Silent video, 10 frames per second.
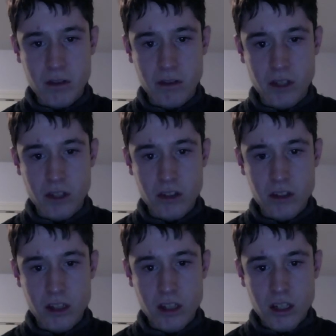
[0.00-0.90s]
reviews
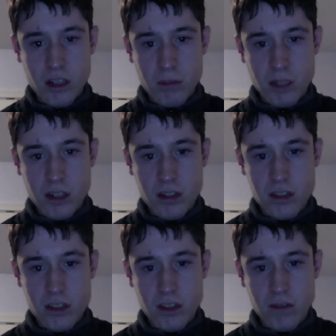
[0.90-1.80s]

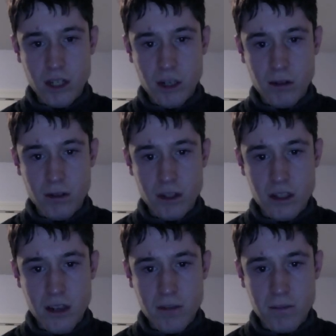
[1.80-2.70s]
because video reviews
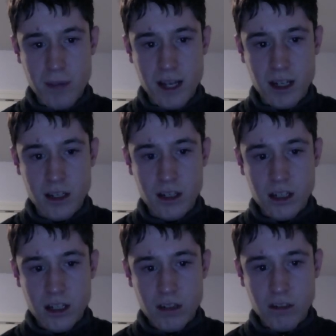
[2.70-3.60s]
have been
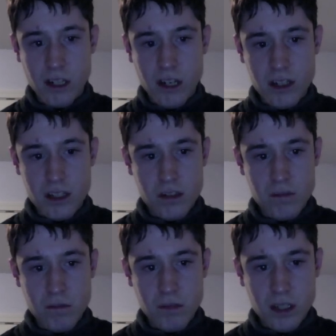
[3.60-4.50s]
really
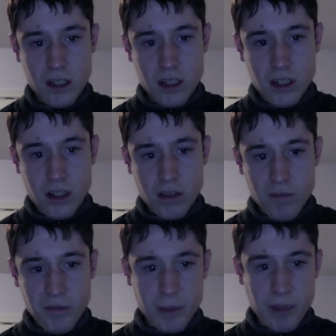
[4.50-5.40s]
awesome.
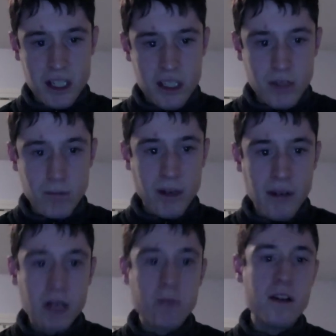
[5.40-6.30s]
My
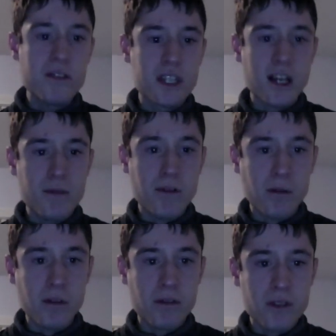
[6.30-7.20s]
Wreck-It Ralph and Skyfall
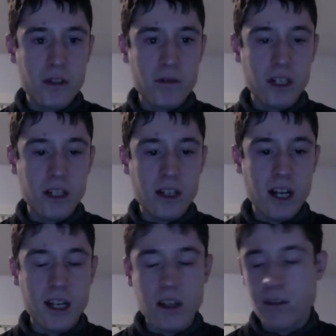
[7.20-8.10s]
reviews were good.
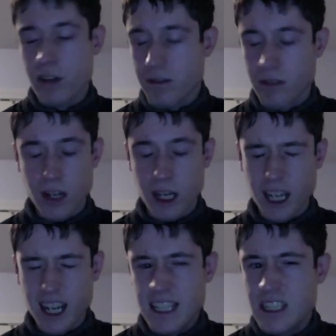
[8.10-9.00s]
I know I
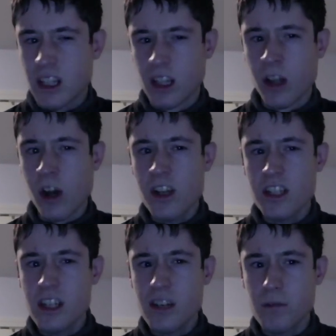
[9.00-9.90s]
kind of
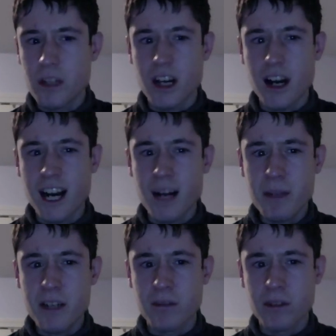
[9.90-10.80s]
lost it with The
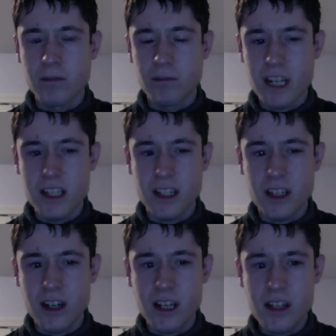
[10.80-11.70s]
Hobbit and Rise of the
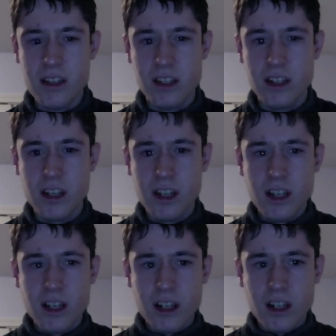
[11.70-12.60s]
Guardians and
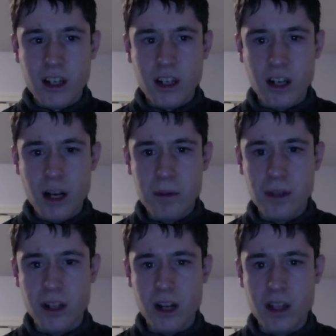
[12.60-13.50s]
a couple
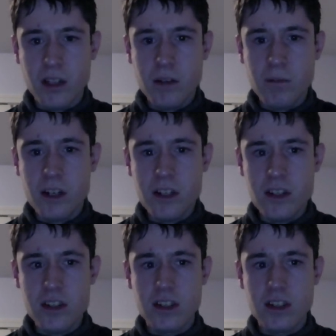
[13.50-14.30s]
of other ones,